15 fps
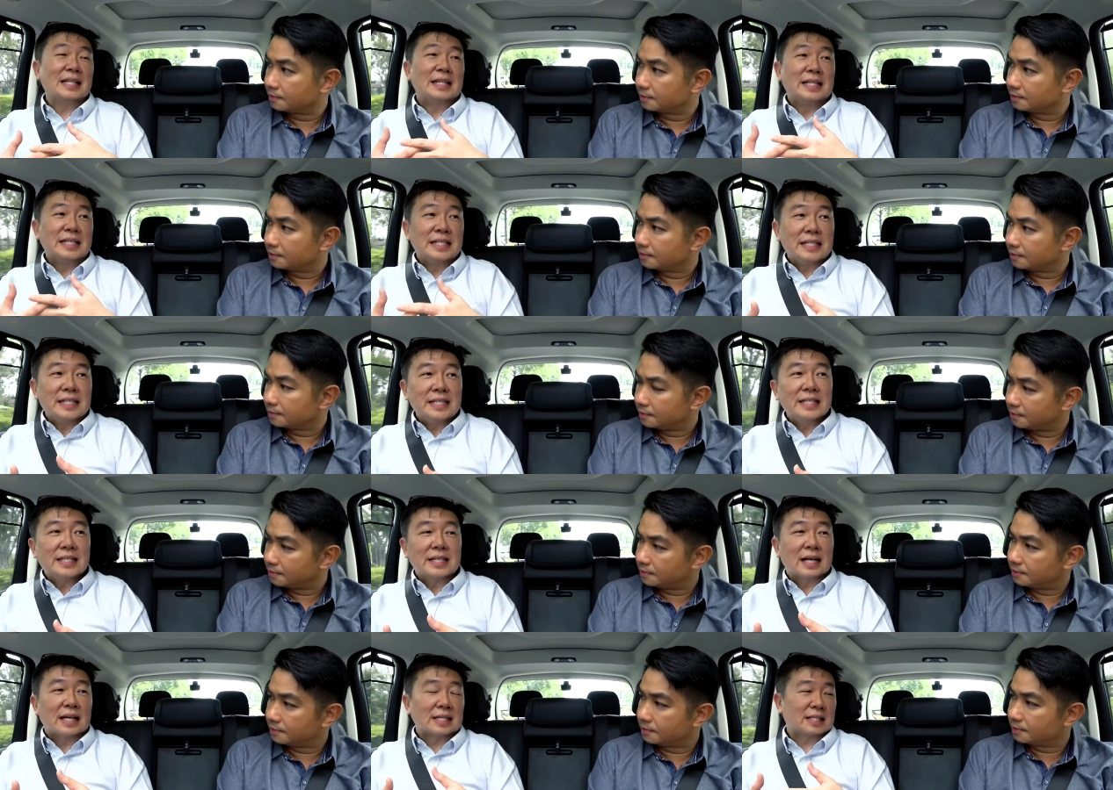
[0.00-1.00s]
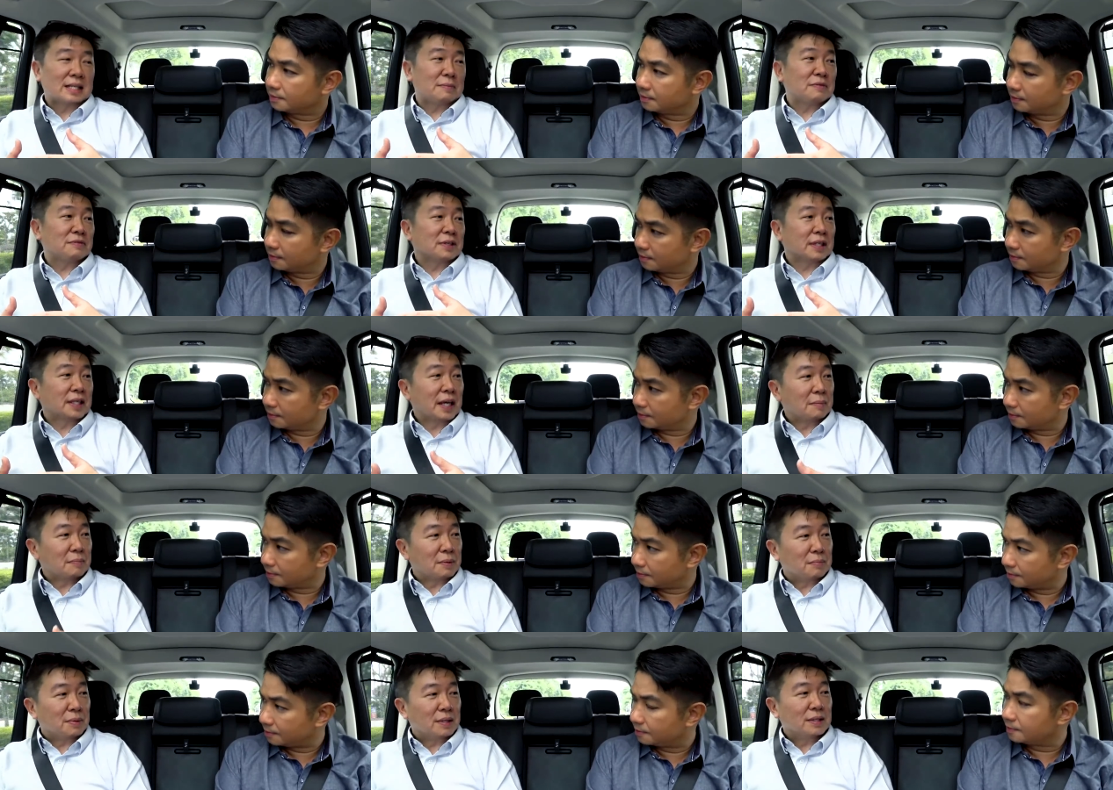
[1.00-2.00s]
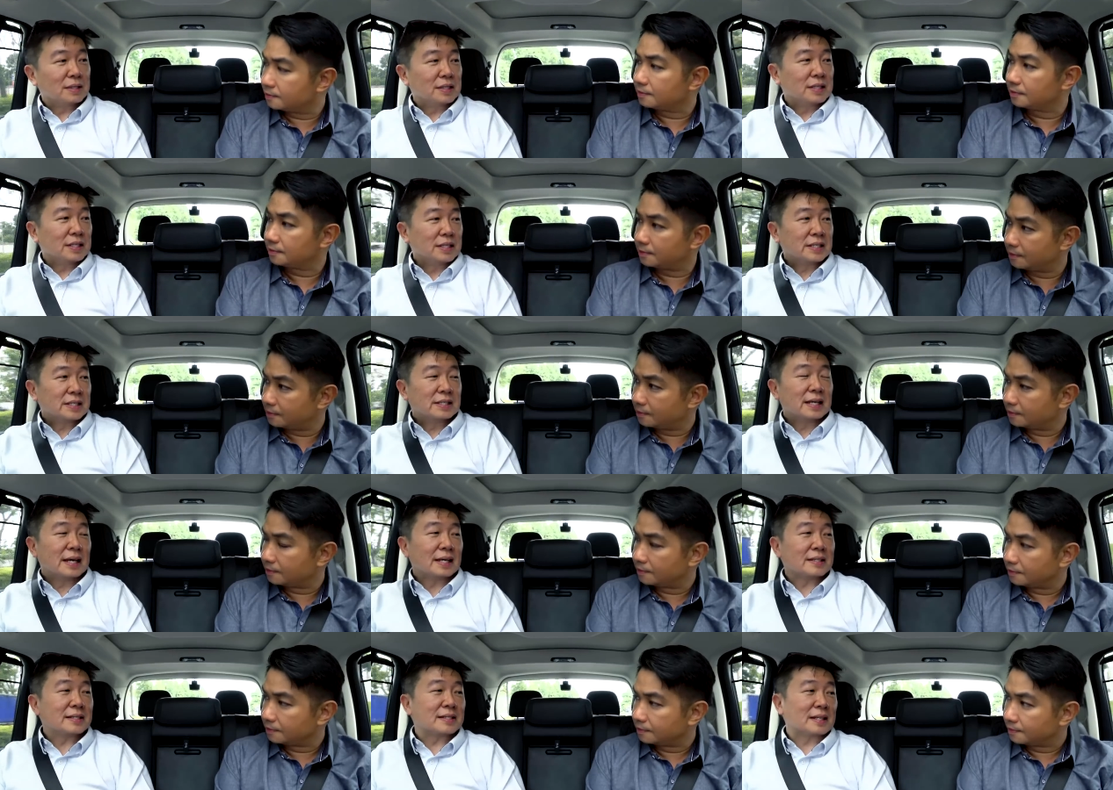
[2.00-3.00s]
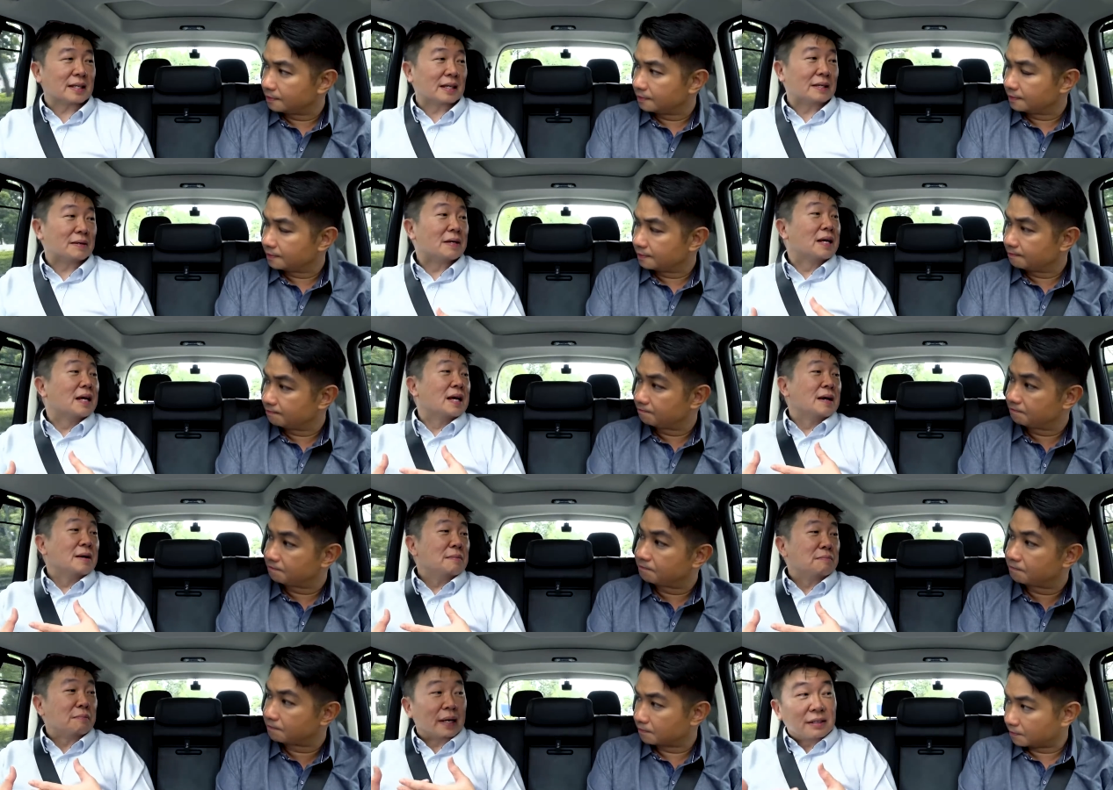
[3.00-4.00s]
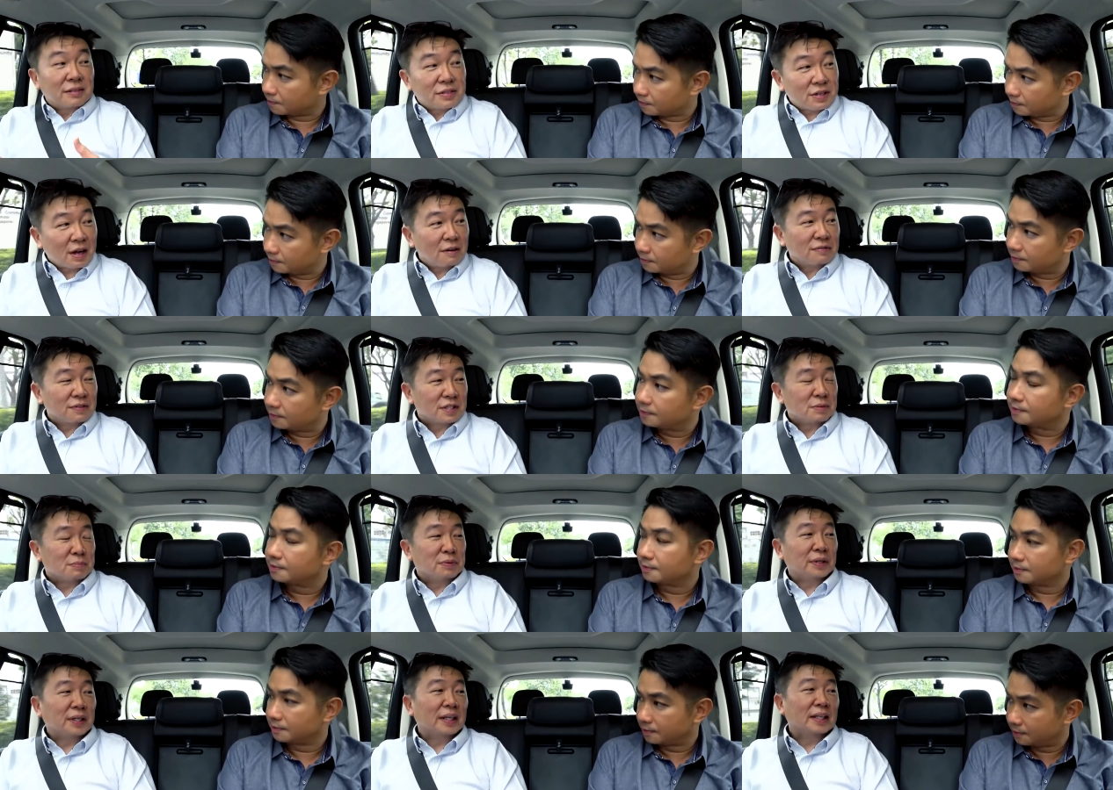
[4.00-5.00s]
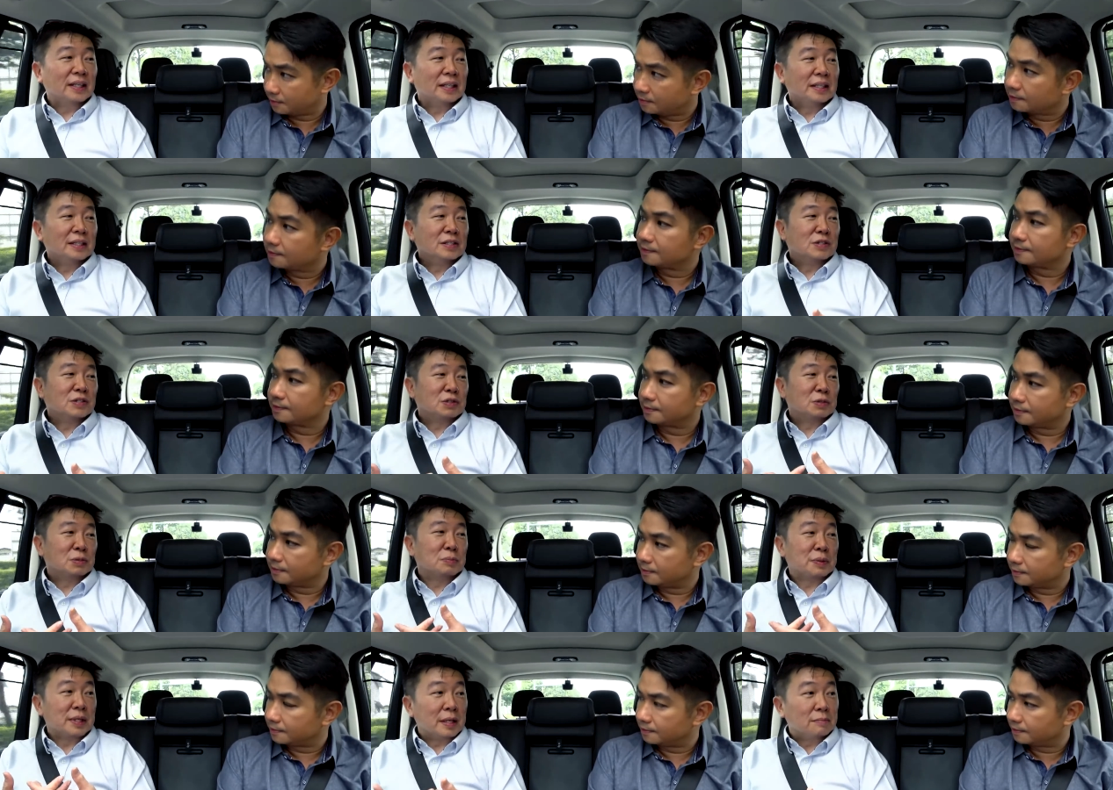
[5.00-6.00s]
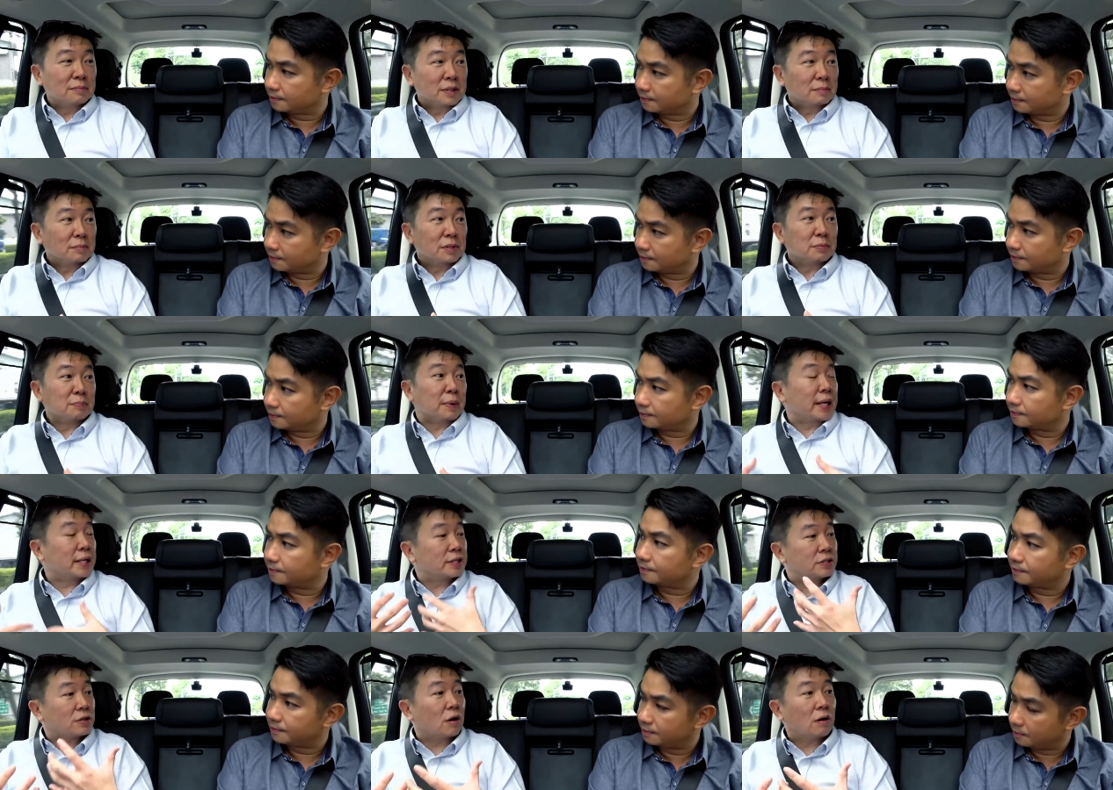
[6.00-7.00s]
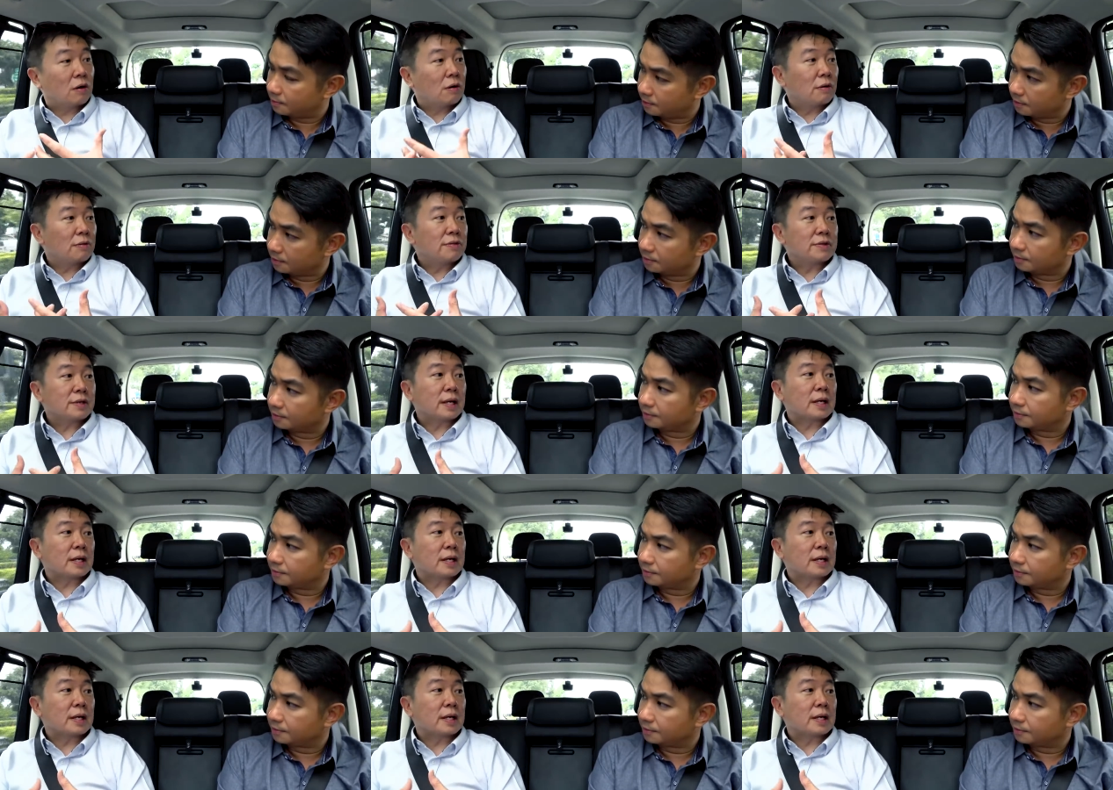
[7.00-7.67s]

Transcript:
Speaker 1: These are some of the capabilities that Microsoft is bringing into BMW based on